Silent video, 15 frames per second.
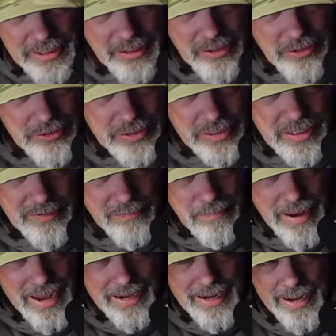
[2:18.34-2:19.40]
it close enough,
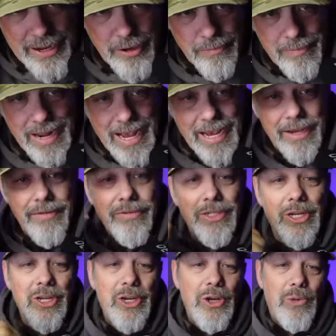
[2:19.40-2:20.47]
Matt Helm Knives,
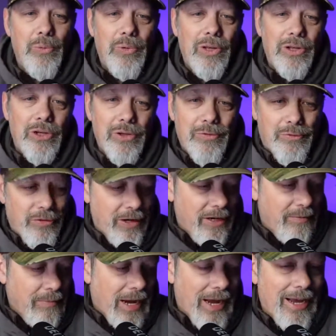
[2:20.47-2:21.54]
really good friend of
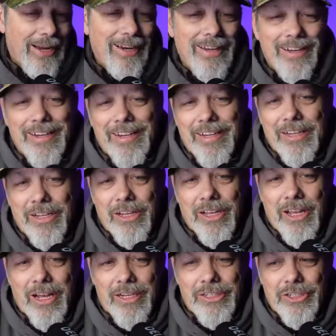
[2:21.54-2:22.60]
mine,
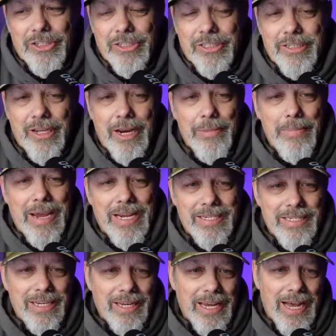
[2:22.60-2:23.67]
just an
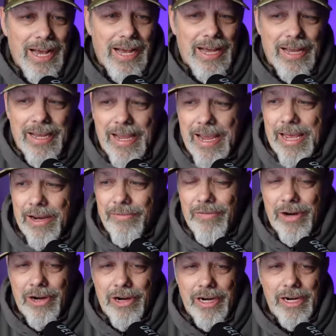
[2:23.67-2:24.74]
amazing guy and a
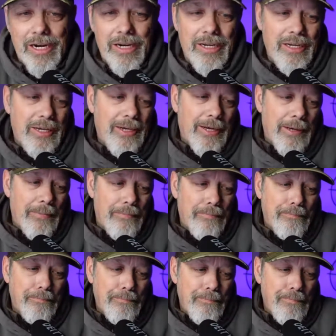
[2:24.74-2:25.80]
very
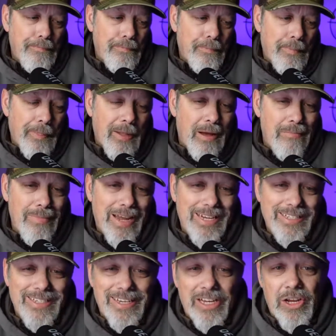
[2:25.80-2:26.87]

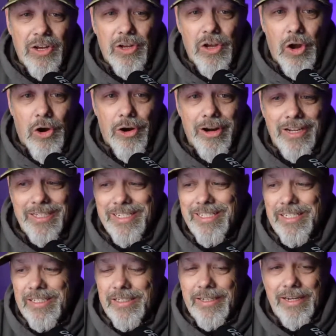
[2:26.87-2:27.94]
amazing
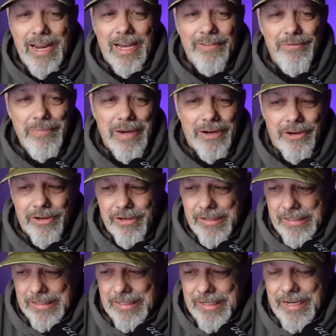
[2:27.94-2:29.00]
artist, knife maker.
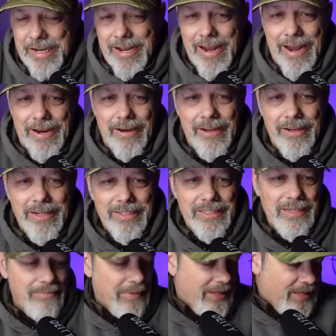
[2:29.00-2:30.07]
And he
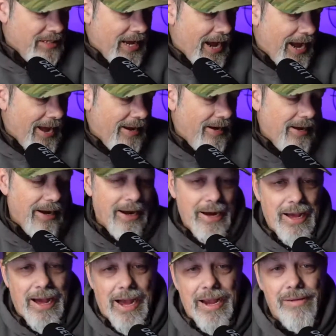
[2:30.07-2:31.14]
sent me this hat, and
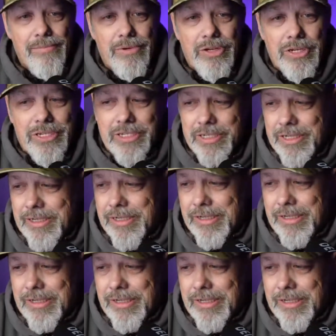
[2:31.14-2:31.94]
I am just